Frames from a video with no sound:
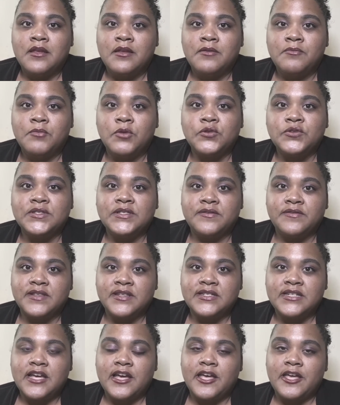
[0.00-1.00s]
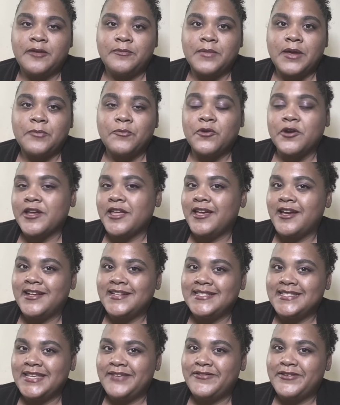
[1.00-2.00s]
most of the time, I'm working on
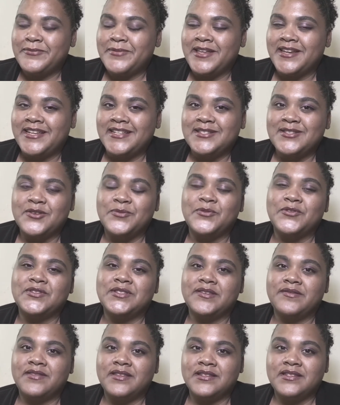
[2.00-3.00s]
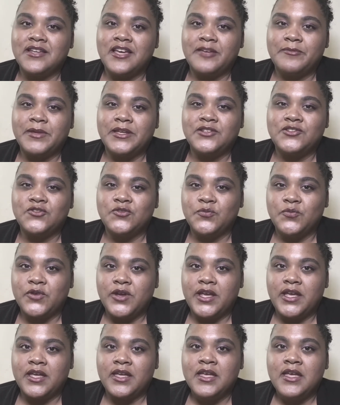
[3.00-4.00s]
saving money, so most of the time I do
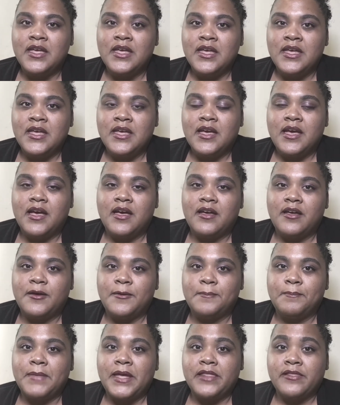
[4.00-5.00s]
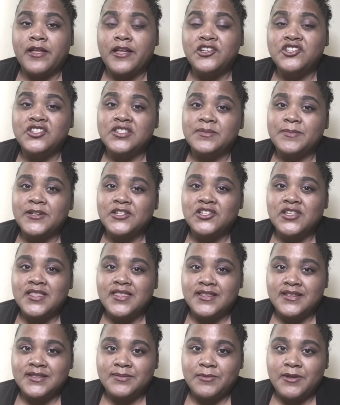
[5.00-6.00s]
bring my lunch, especially
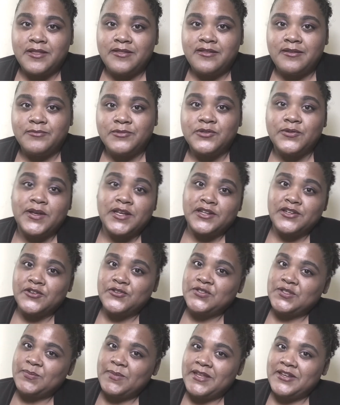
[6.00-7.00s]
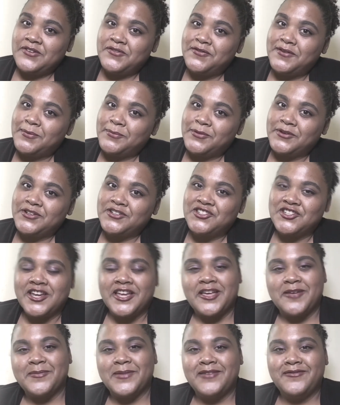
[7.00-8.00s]
this month. I'm doing a no spend November. Check
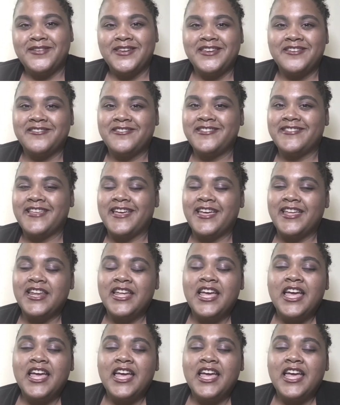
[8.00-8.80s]
out my video on that.